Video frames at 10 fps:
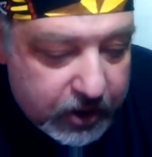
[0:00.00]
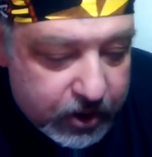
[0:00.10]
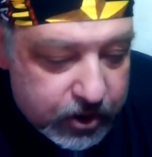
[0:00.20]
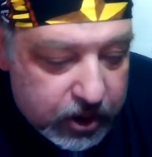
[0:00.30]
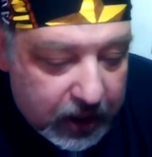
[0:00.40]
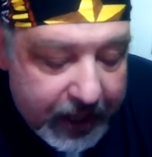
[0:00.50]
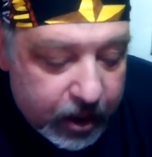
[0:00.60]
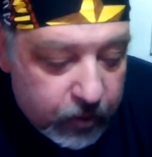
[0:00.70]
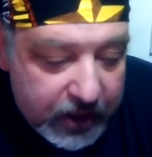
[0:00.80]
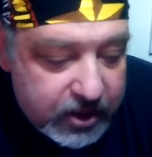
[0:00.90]
just a lot
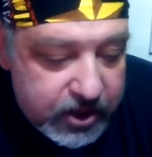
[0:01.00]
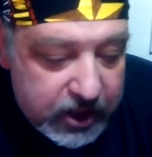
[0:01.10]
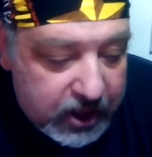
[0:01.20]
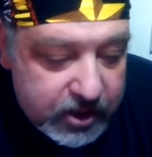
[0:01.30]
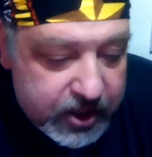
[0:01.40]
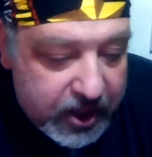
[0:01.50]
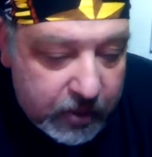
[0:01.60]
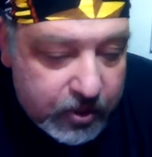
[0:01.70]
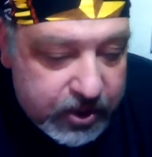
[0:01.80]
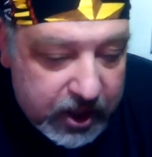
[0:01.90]
of great scenes that
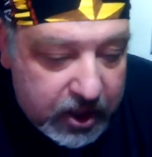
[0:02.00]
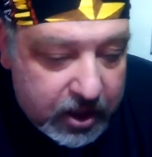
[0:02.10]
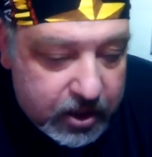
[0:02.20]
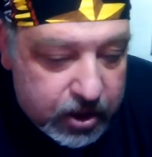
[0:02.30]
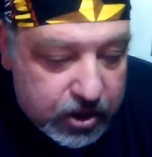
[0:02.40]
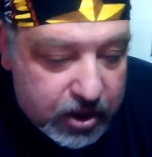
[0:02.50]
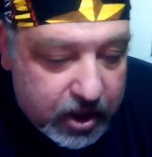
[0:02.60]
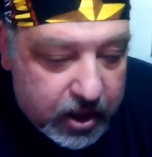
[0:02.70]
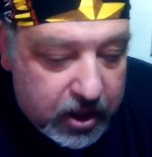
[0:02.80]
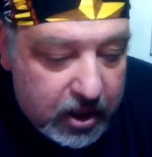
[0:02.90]
he was in, and just
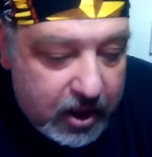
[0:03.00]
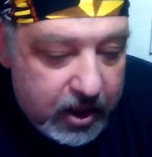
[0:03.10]
the